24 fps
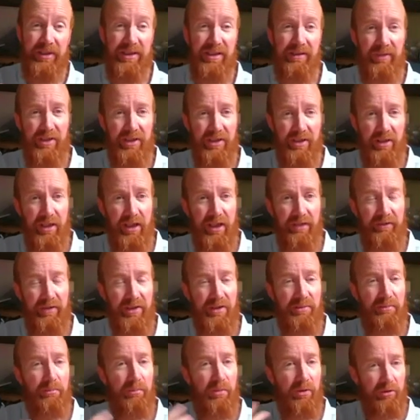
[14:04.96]
if
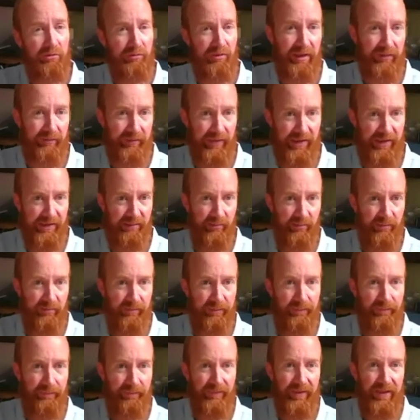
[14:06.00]
it's moderately feasible,
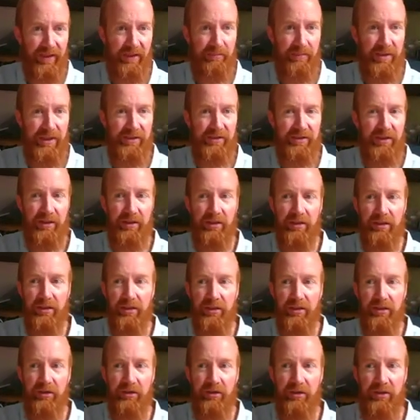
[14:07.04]
it means that
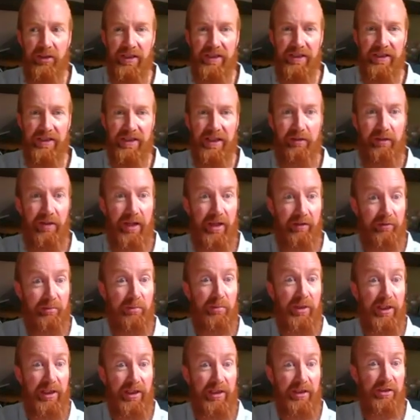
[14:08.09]
not necessarily
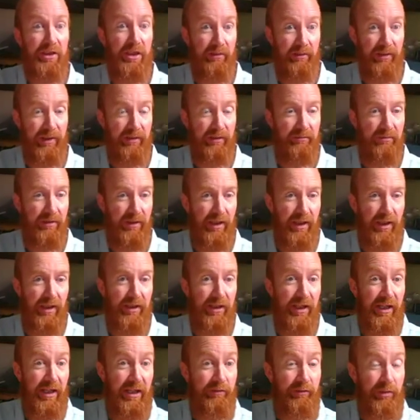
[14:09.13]
everybody can do it, and
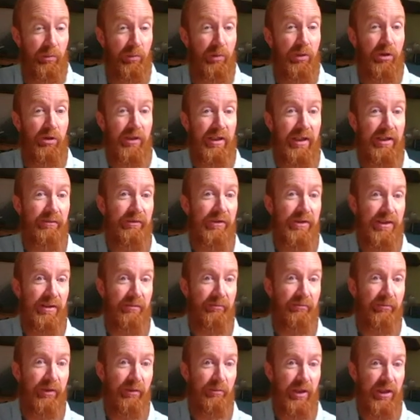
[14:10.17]
that if you were looking for
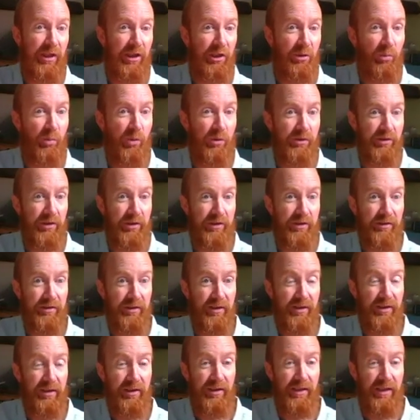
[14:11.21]
something where you wanted
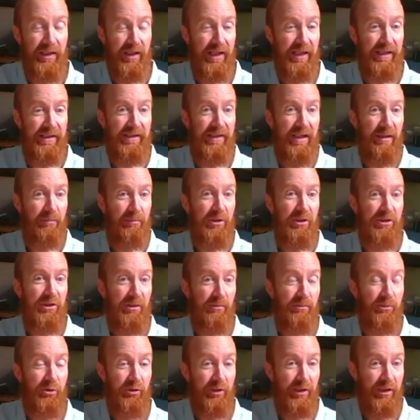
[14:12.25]
to establish
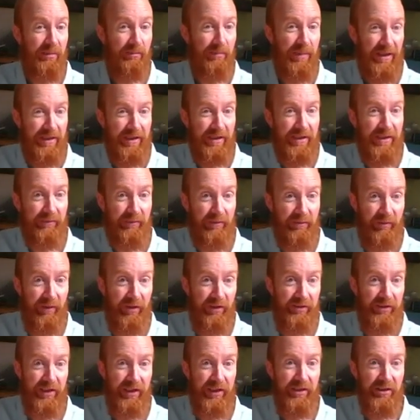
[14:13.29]
some sort of competitive
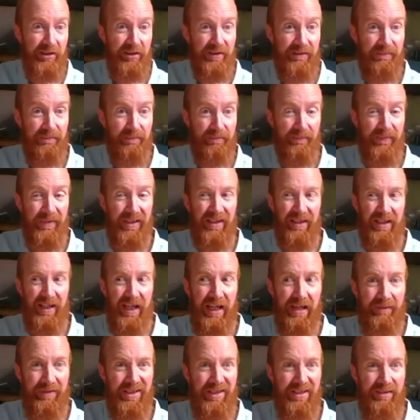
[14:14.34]
advantage,
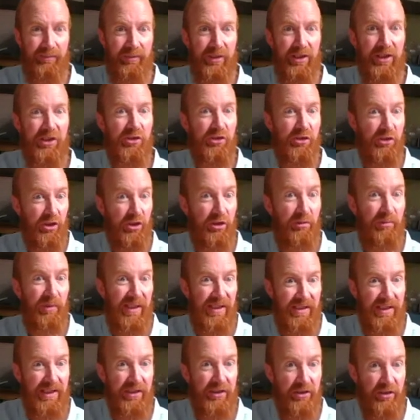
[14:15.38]
having something that's too
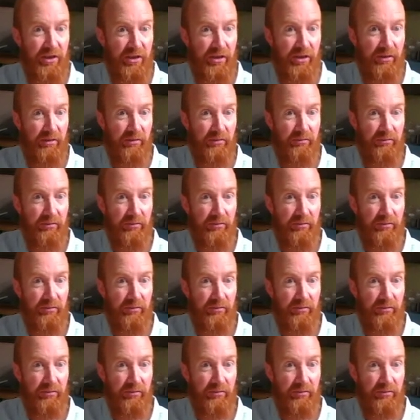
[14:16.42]
easy to do